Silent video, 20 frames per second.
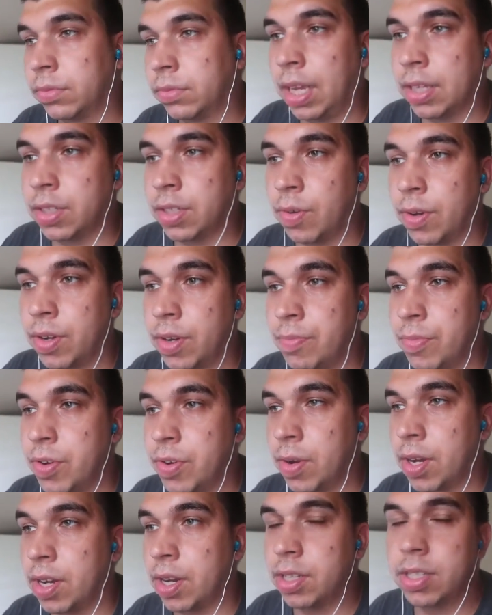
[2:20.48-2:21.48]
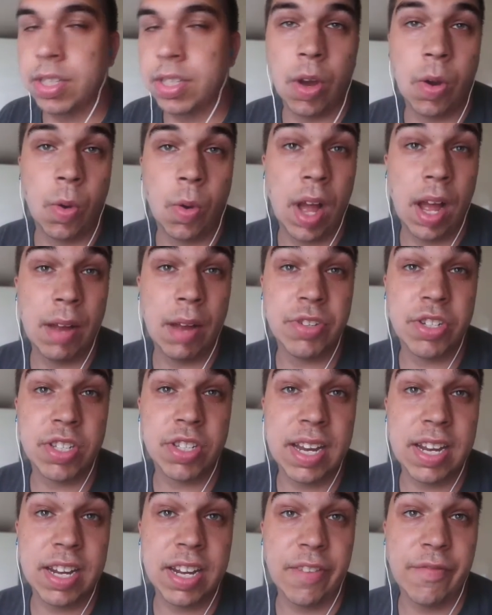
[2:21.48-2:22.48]
That's what I'm doing, so I'm
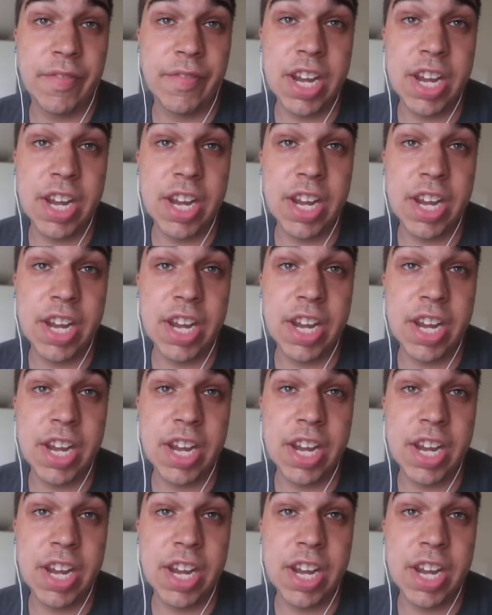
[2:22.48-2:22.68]
just editing the